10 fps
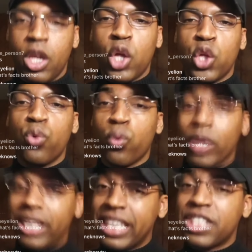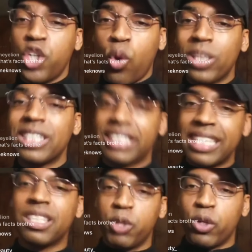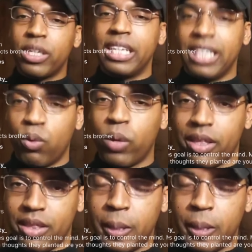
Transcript: You really need to know what system you're dealing with.